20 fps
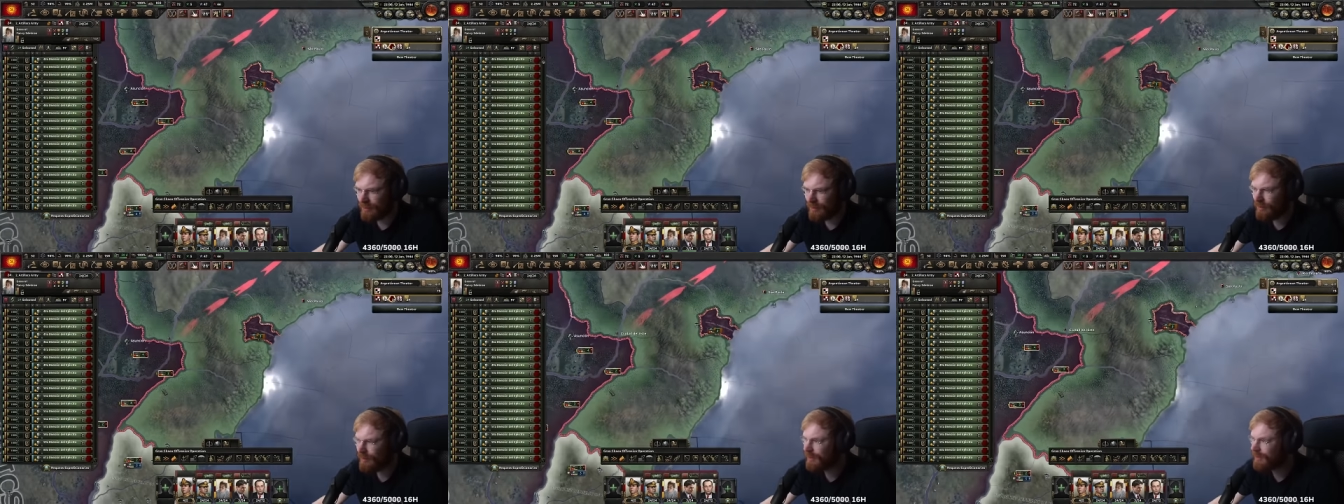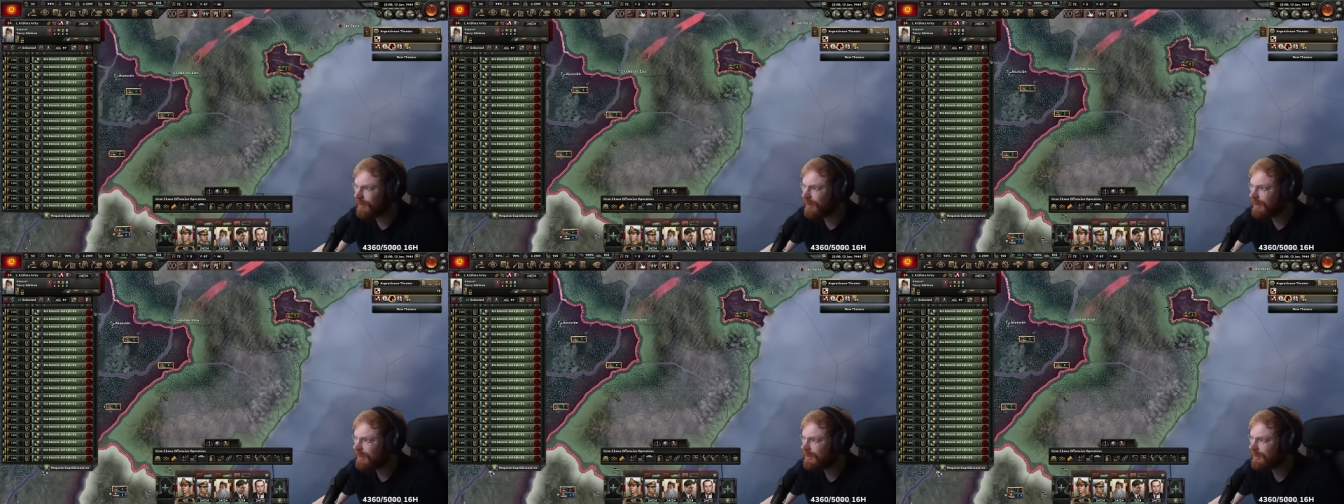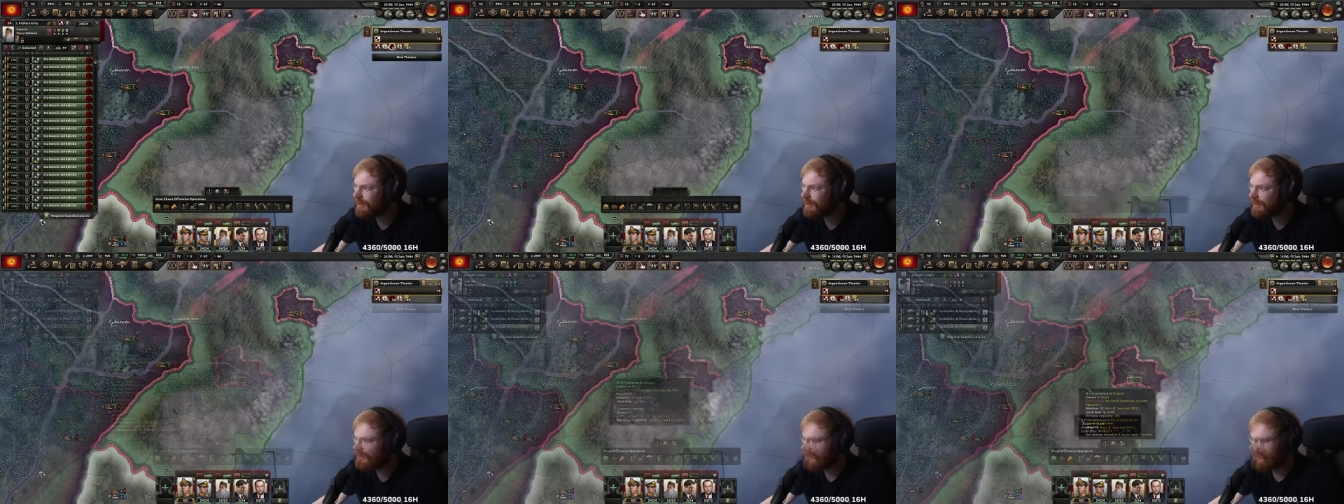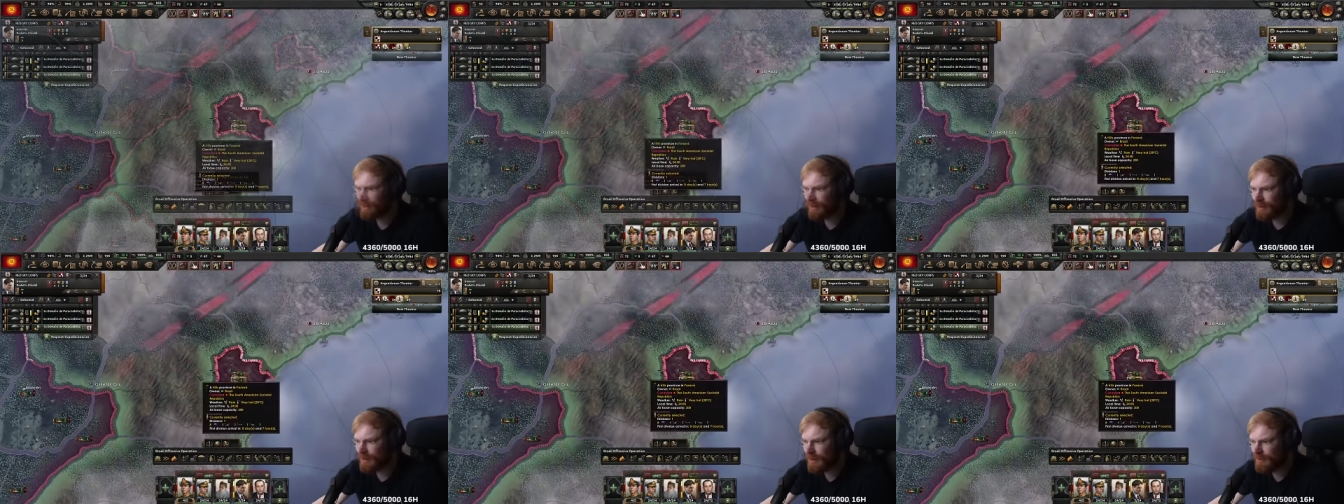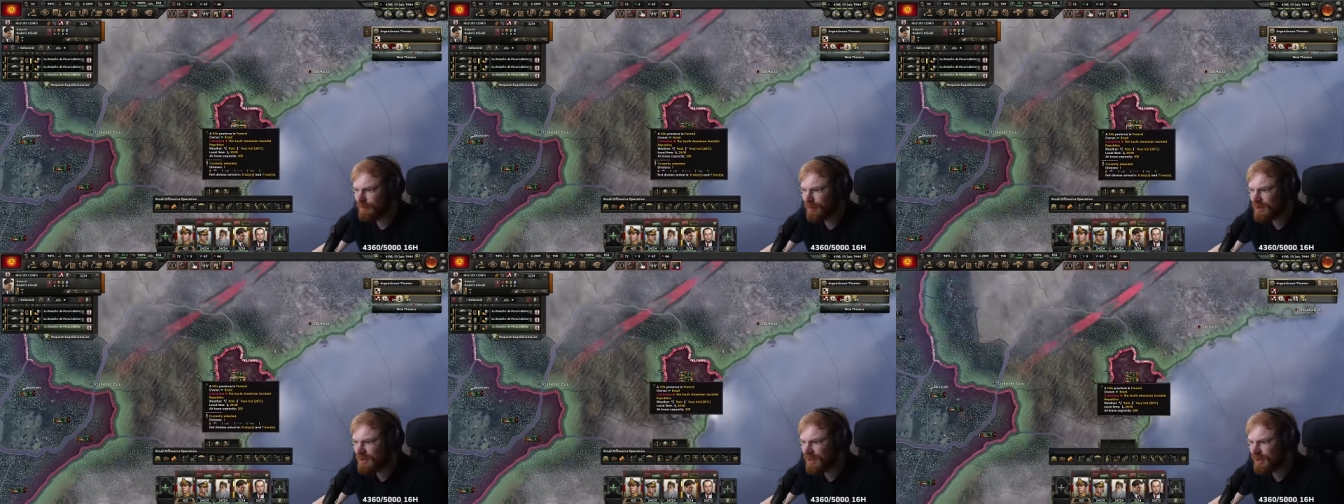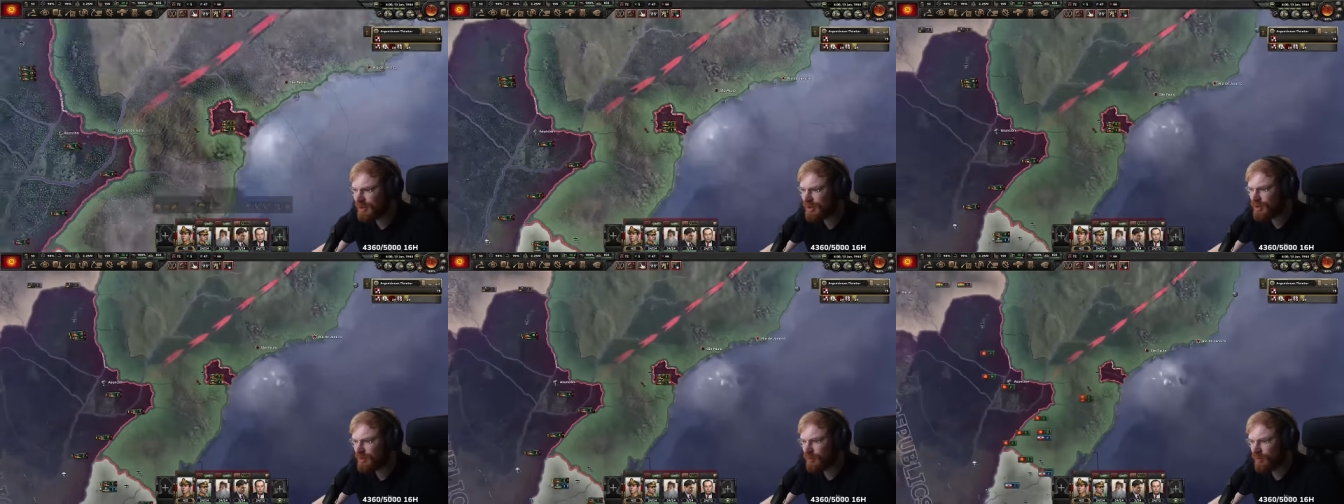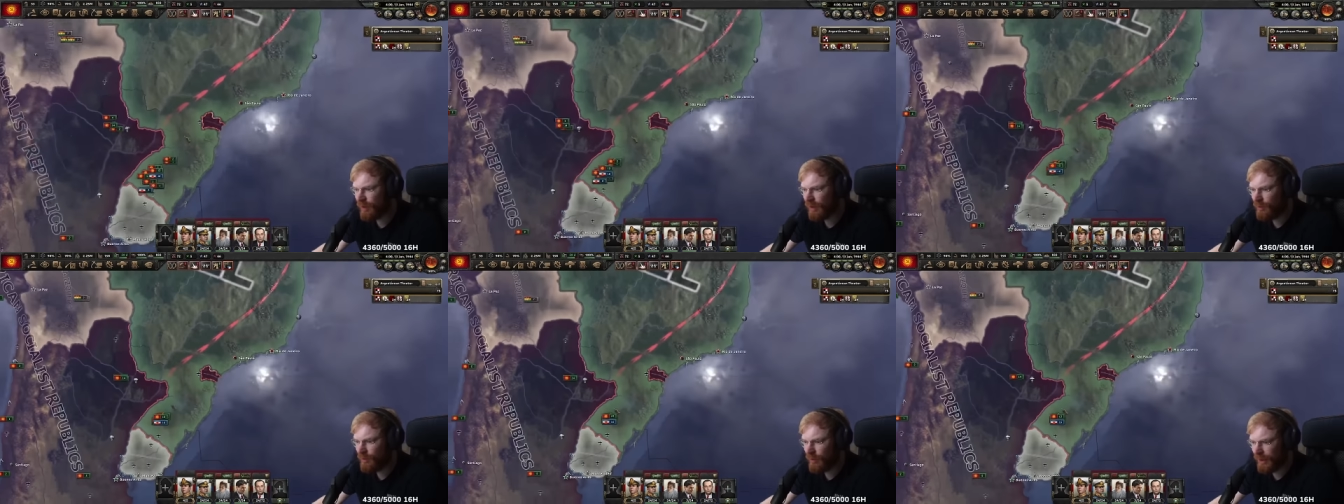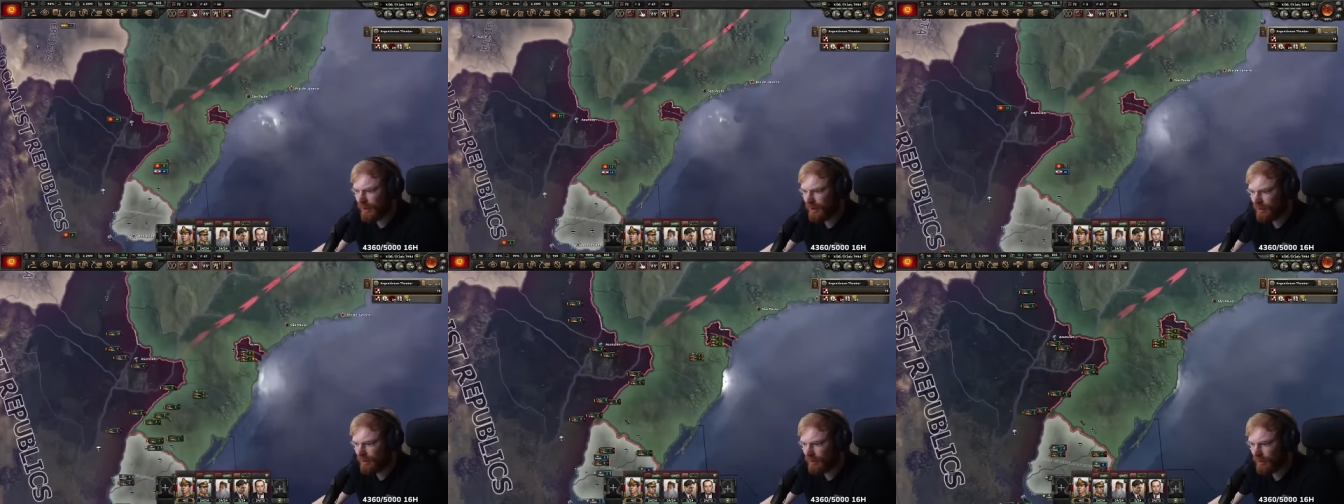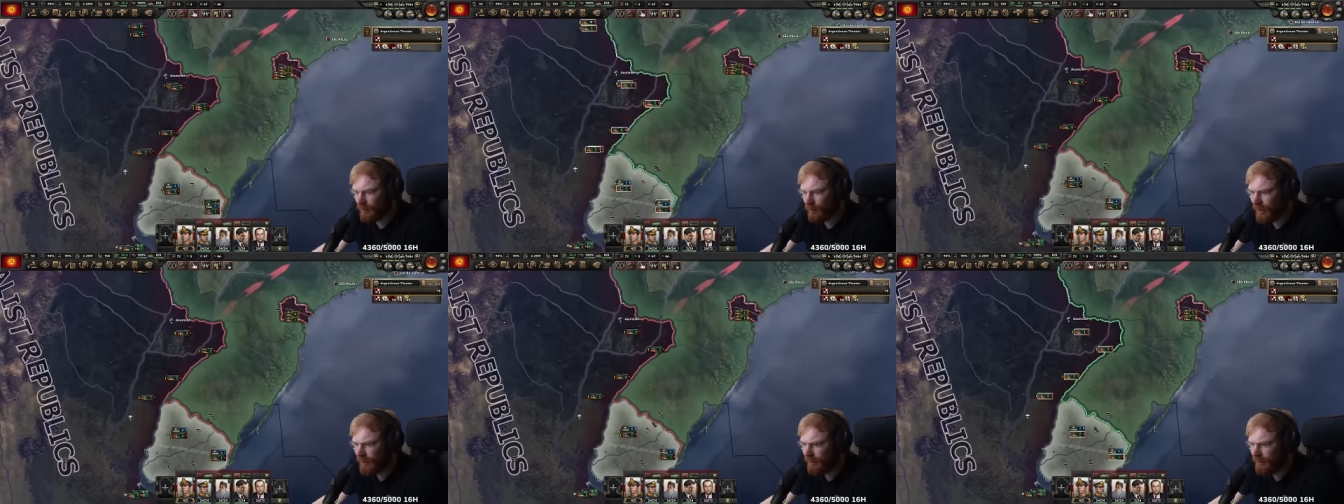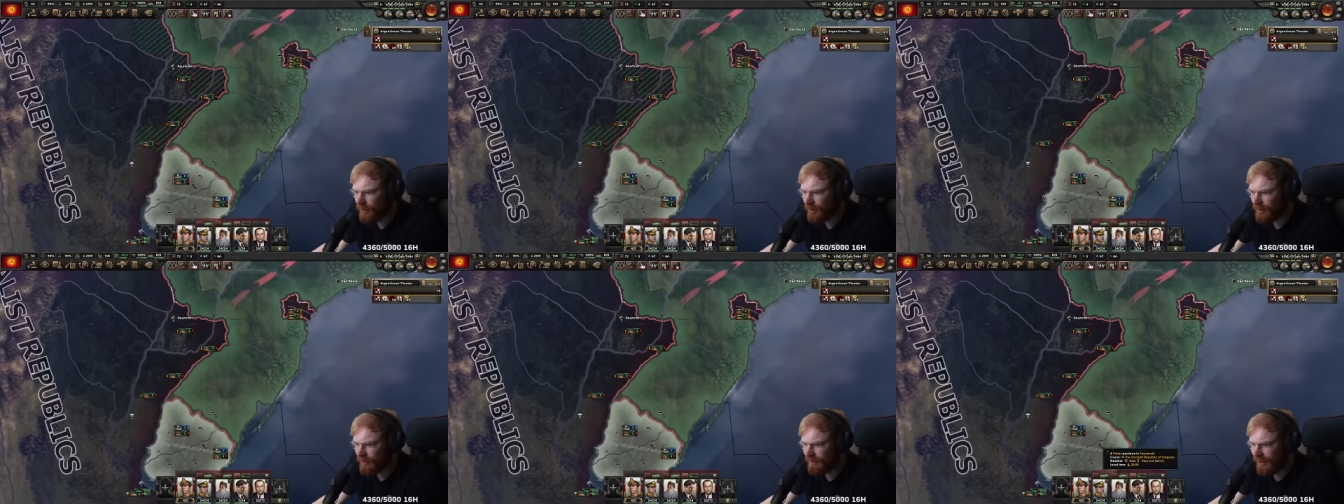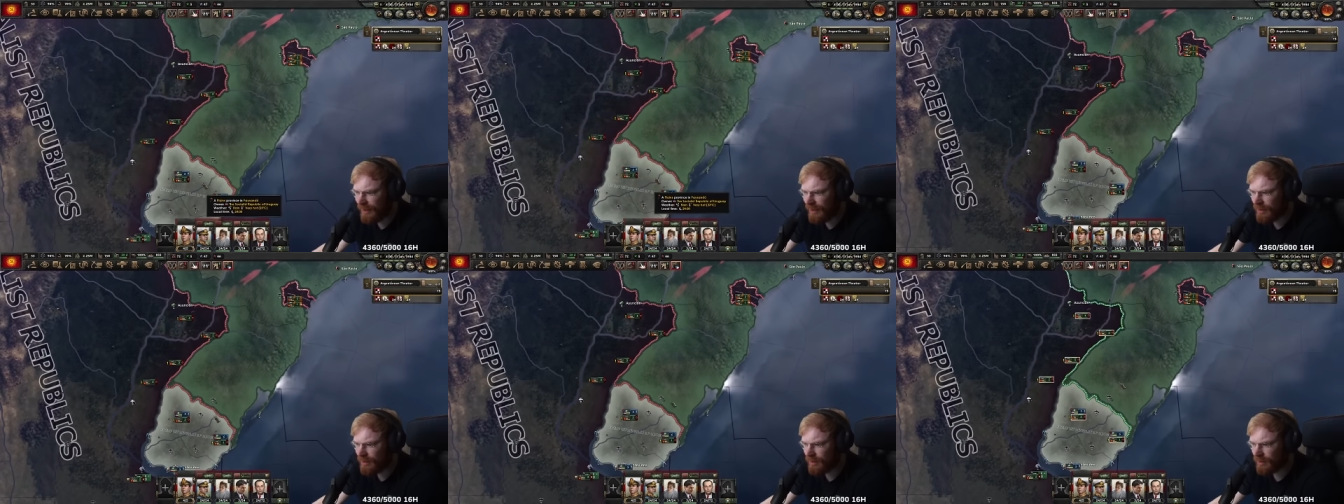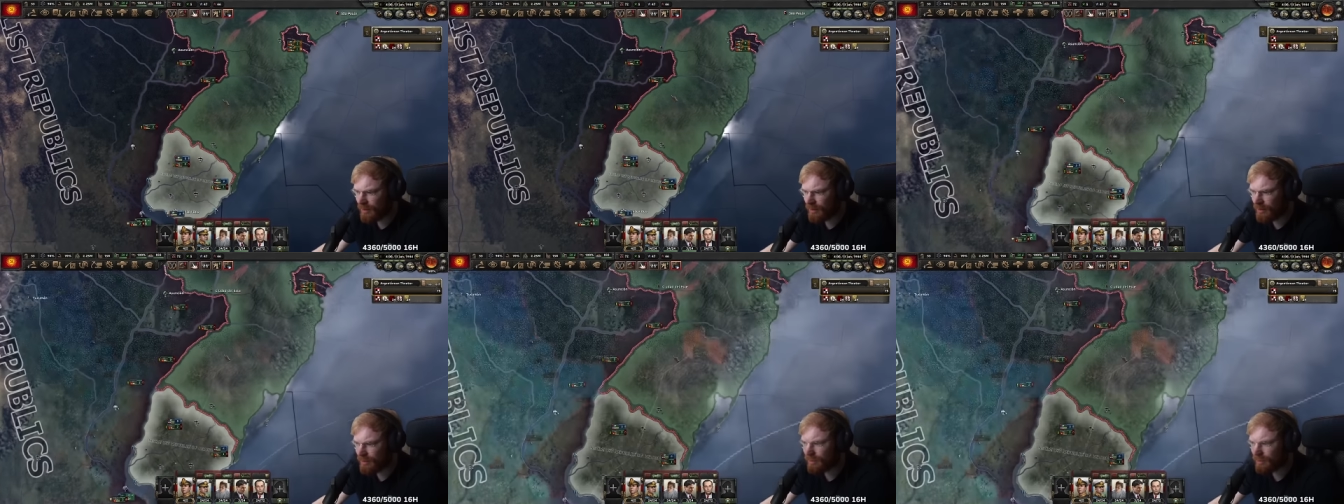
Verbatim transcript: Wait, what? Did Brazil just run away? And why are we not attacking?